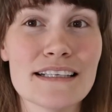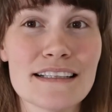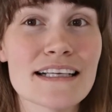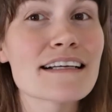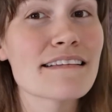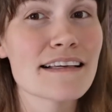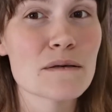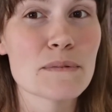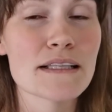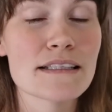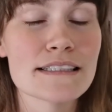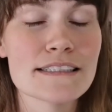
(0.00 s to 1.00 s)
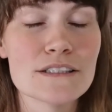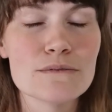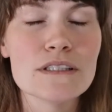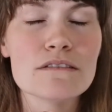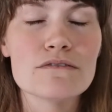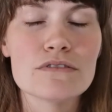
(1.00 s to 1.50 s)
like, think about this, do
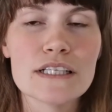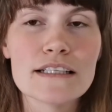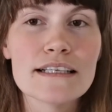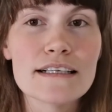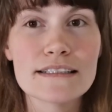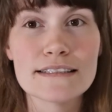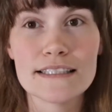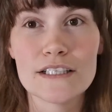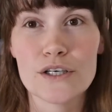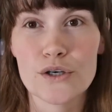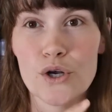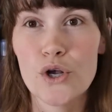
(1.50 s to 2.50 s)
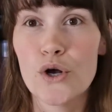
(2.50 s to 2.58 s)
we really consider